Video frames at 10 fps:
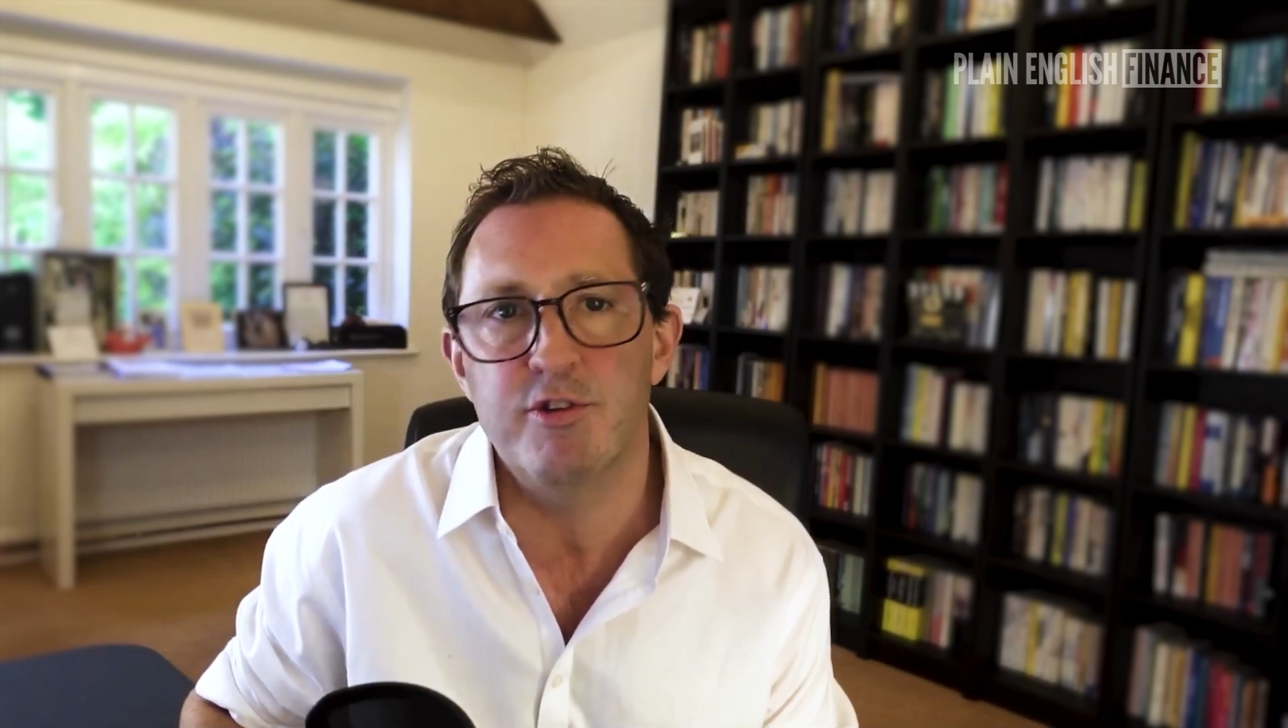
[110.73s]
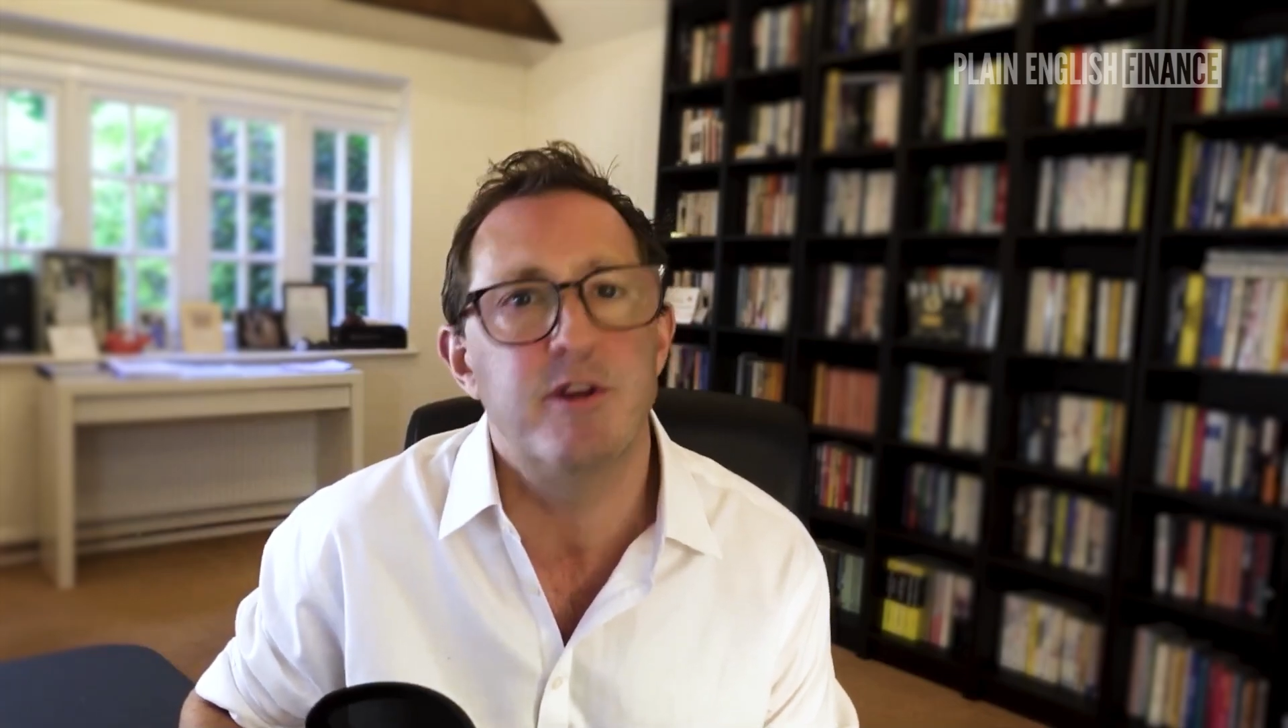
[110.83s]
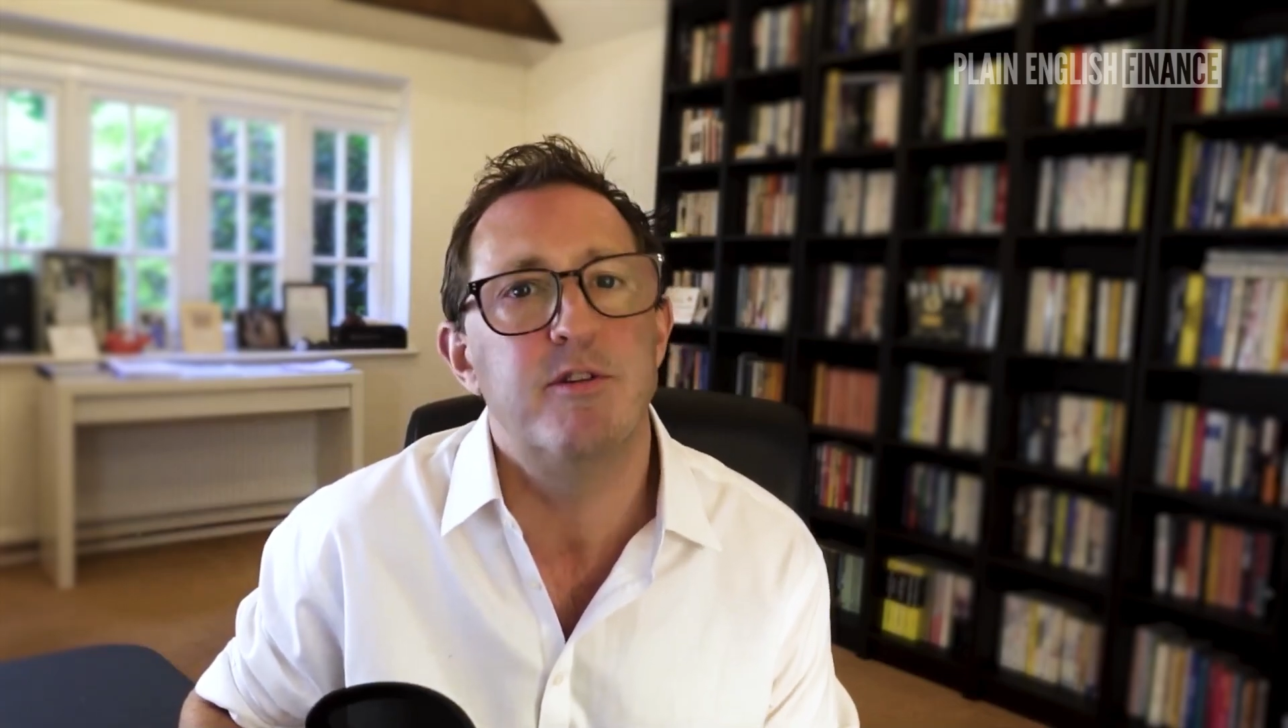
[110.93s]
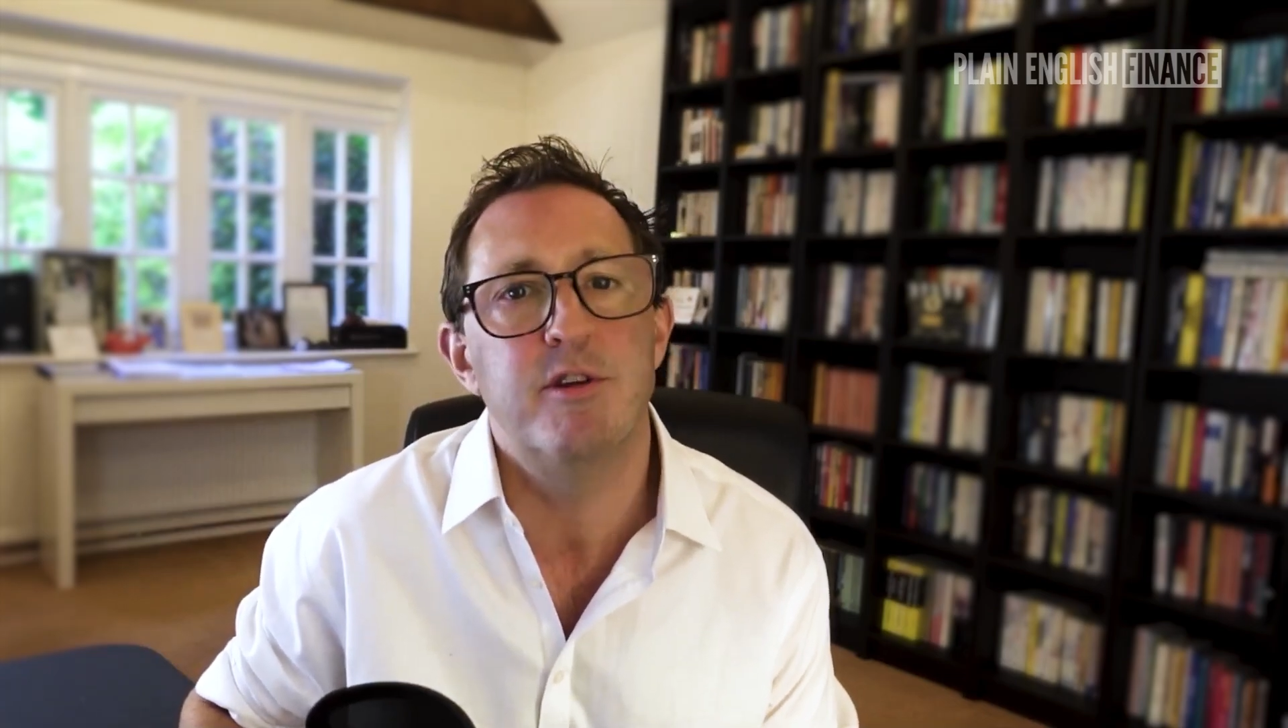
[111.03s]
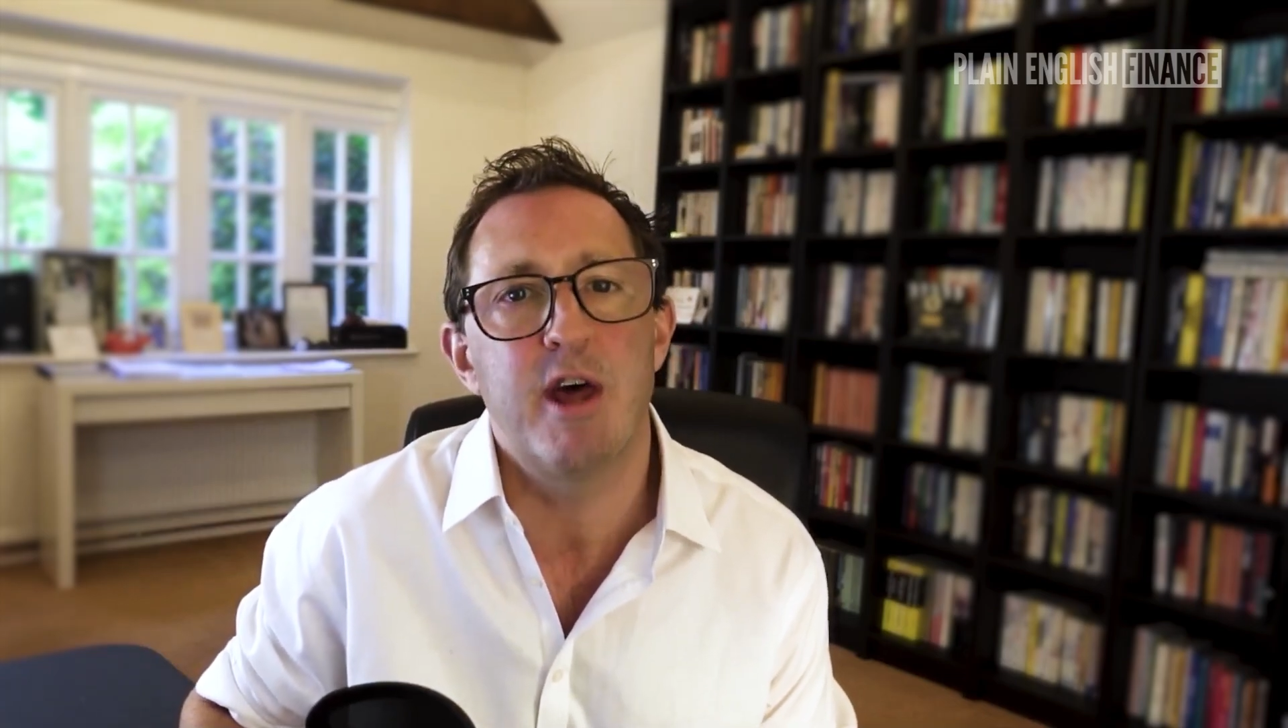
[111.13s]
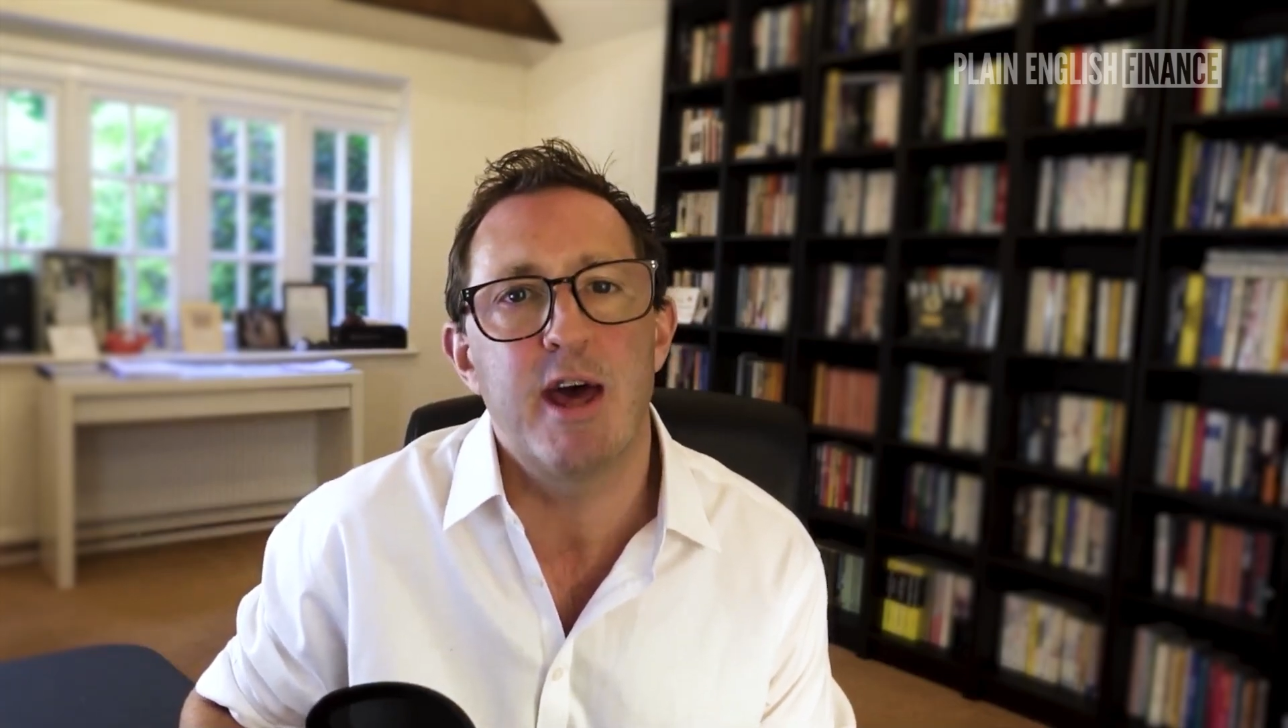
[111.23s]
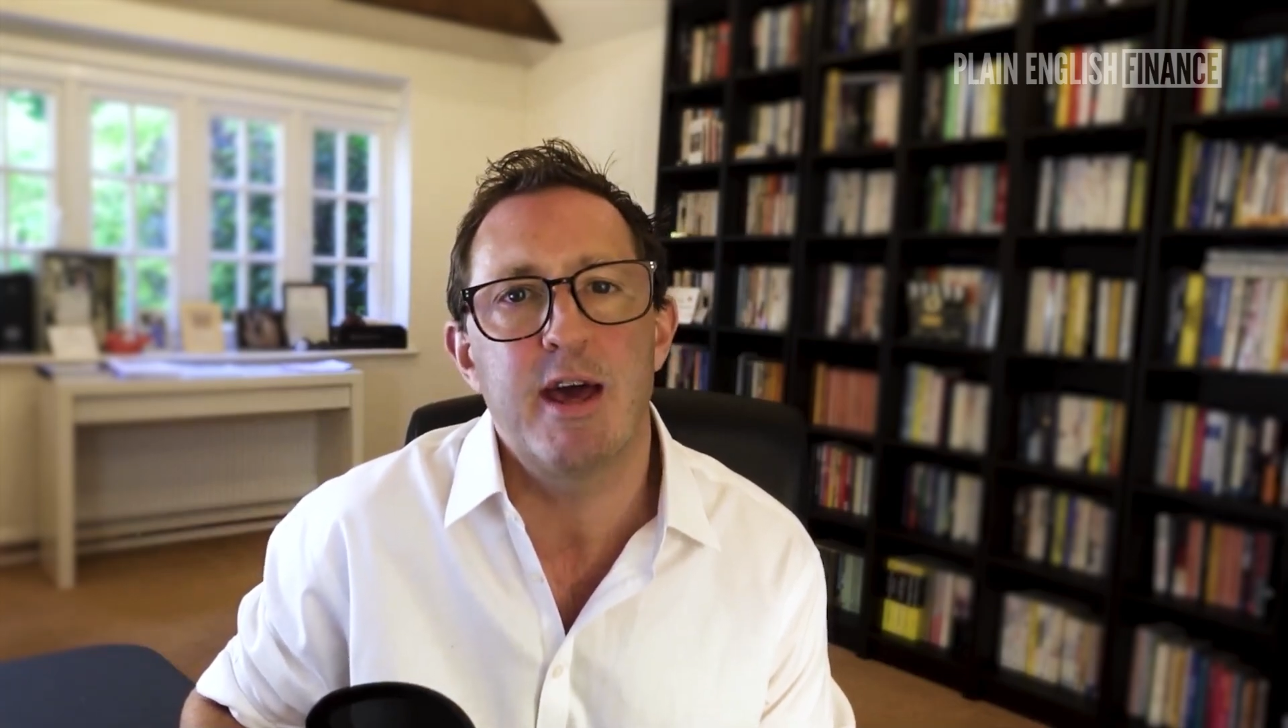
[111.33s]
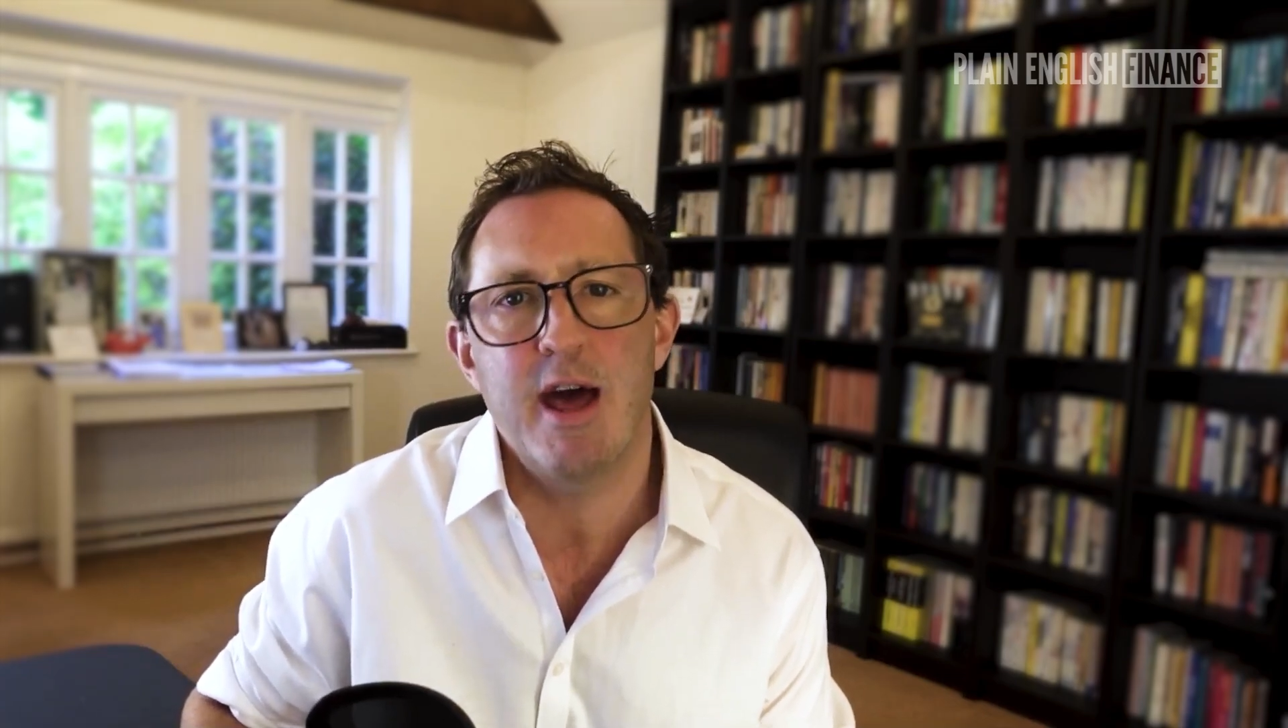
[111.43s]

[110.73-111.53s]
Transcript: did today,